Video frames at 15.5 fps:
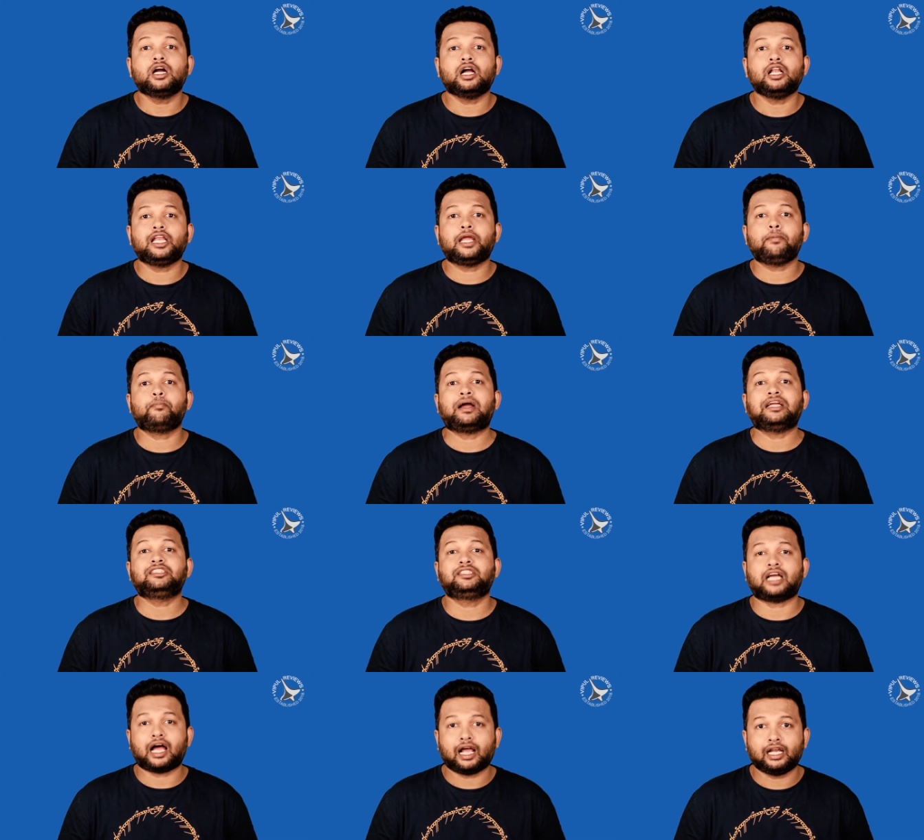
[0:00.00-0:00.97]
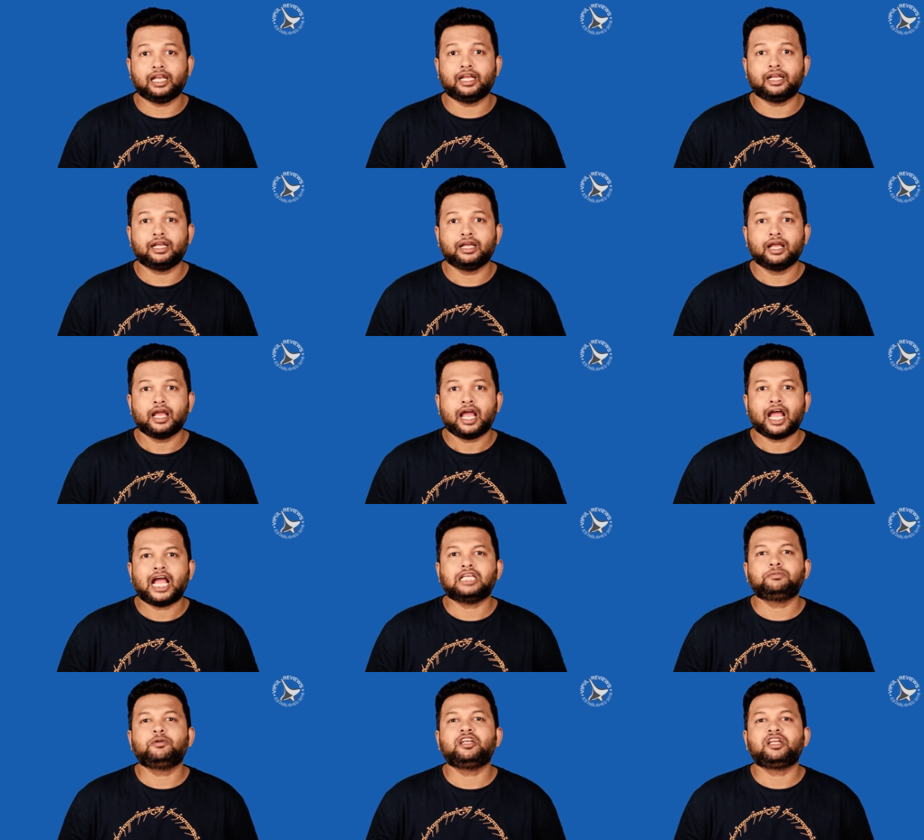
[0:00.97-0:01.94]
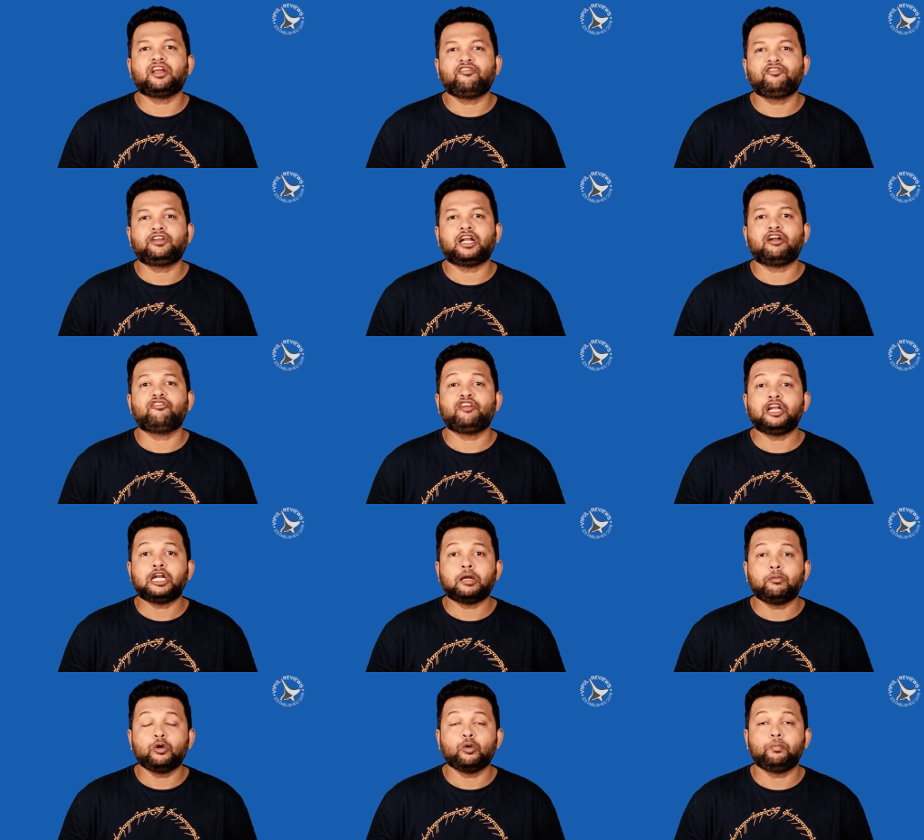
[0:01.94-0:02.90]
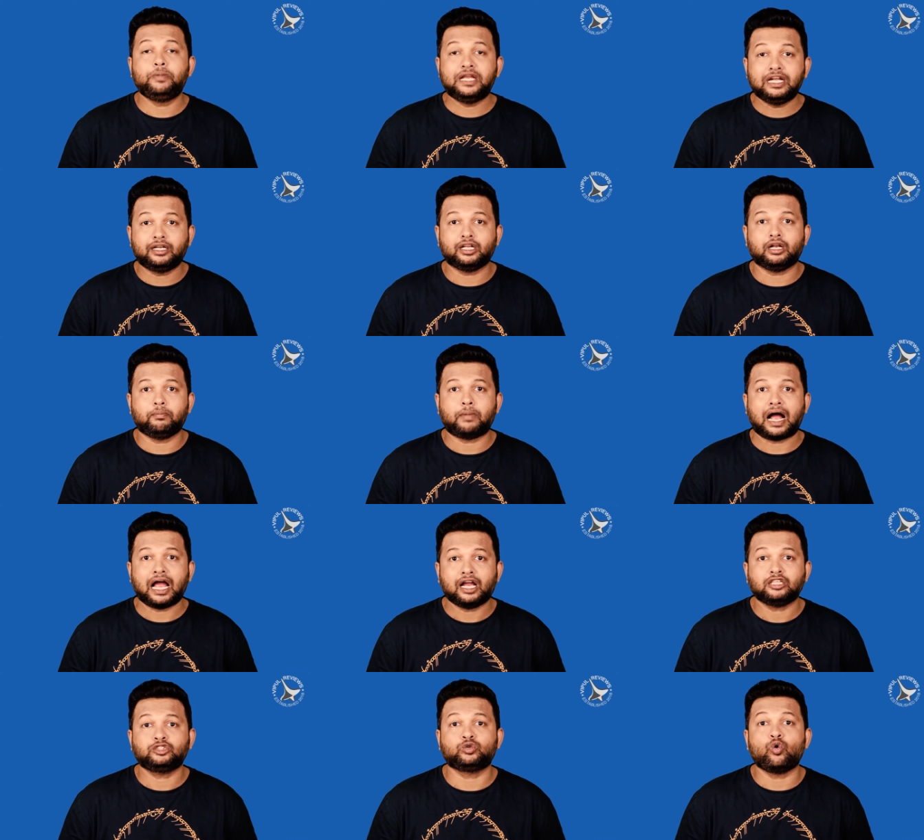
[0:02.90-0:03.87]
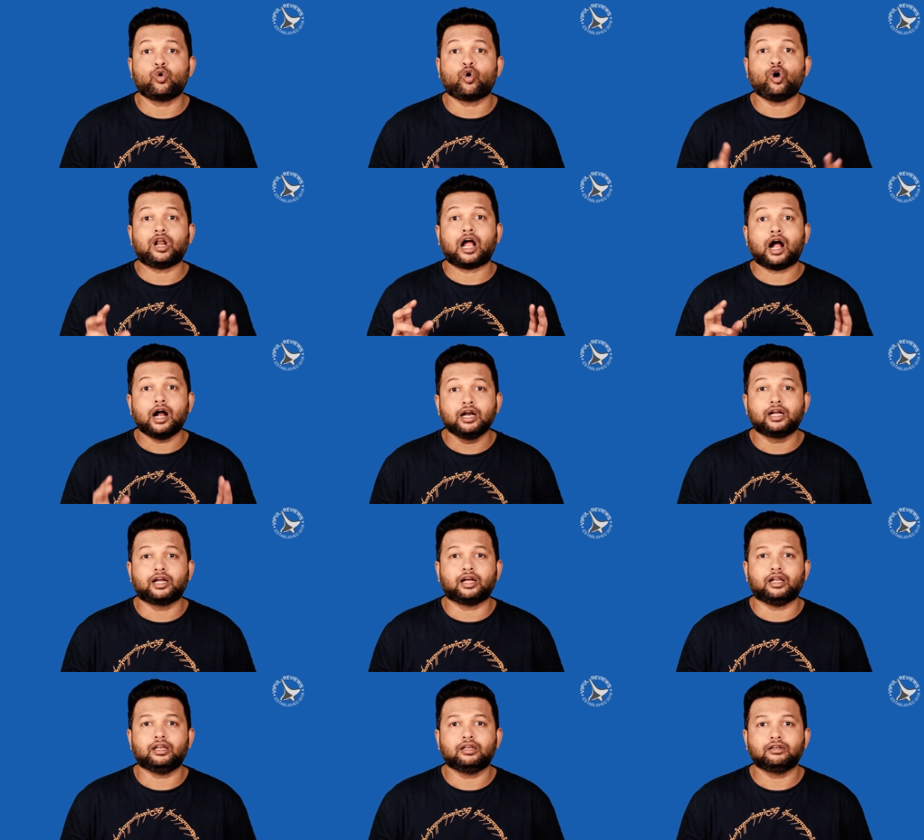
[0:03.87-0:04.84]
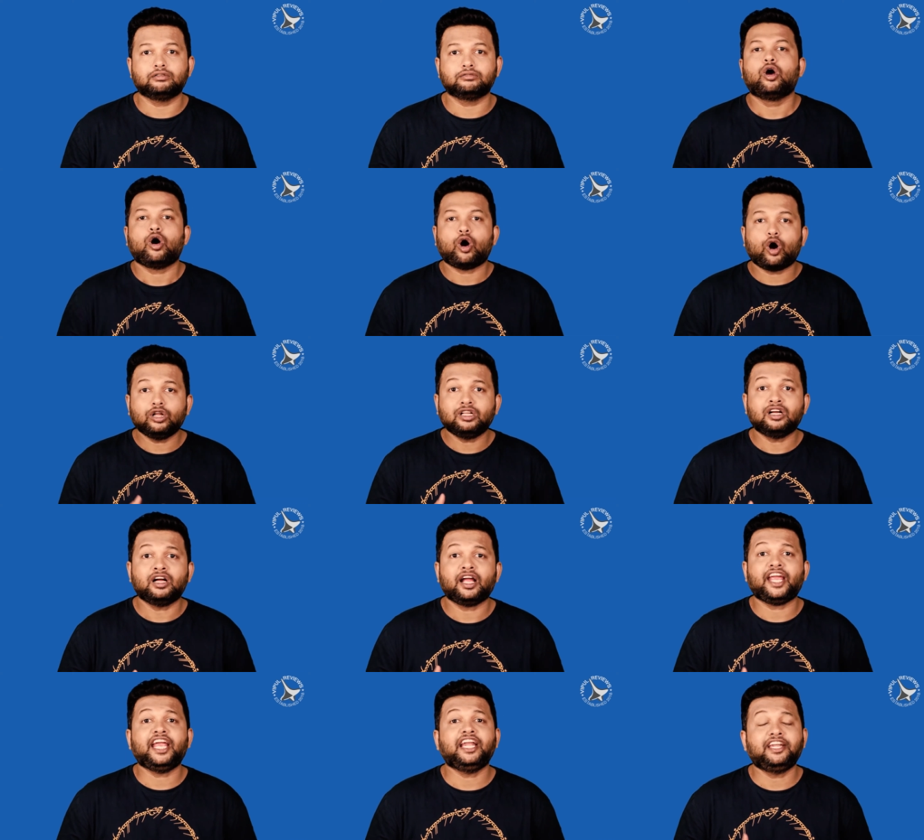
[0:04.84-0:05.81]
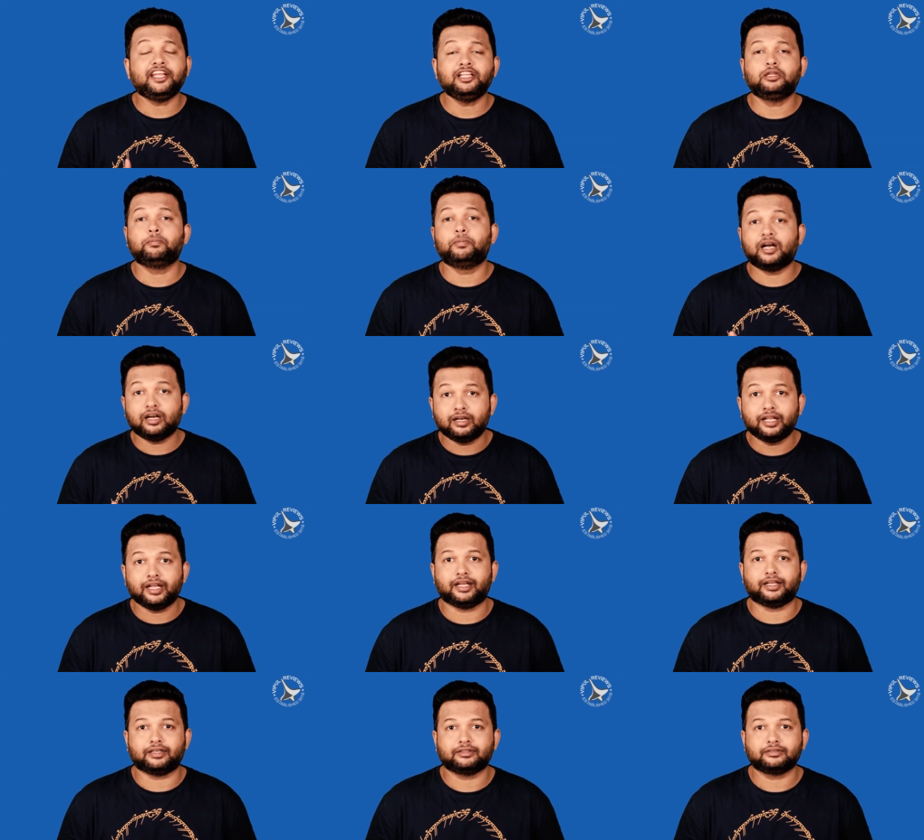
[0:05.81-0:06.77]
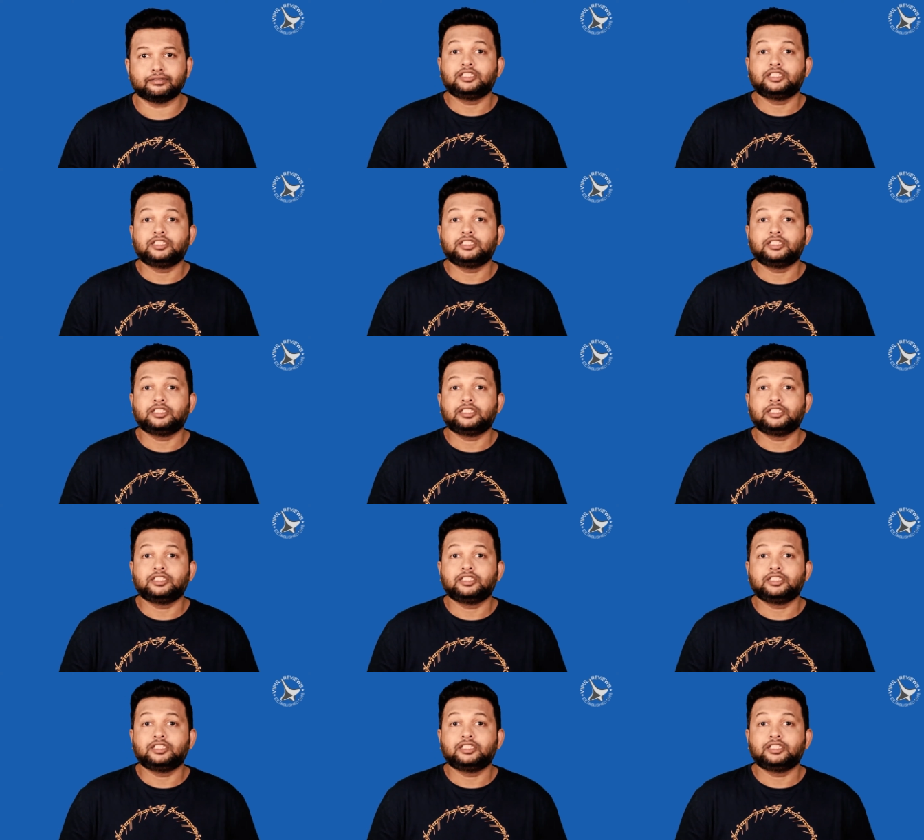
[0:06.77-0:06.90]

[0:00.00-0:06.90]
girl named by Charlie has been gifted VW Beetle by her so-called uncle on her 18th birthday.